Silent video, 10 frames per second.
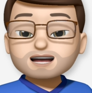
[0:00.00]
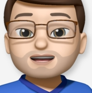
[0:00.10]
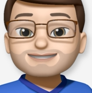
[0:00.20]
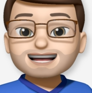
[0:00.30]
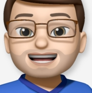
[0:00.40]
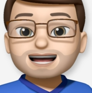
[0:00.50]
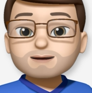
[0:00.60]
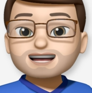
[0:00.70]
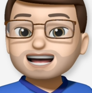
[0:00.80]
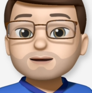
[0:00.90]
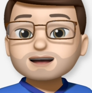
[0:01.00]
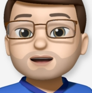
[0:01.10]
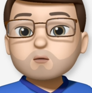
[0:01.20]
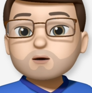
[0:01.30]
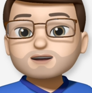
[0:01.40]
3 taps and no
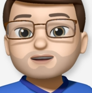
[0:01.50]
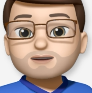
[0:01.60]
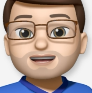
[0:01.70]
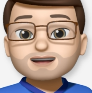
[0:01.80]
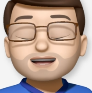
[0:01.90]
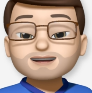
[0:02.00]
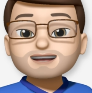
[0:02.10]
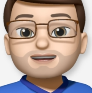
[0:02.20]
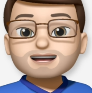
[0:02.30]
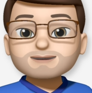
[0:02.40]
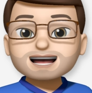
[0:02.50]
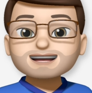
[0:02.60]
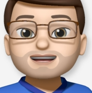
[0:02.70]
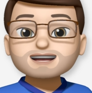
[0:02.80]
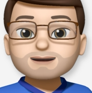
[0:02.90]
matter what you're doing, you'll come straight
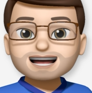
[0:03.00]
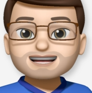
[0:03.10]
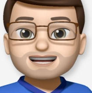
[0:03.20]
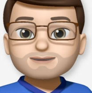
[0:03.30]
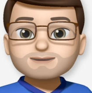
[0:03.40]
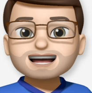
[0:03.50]
back to this page.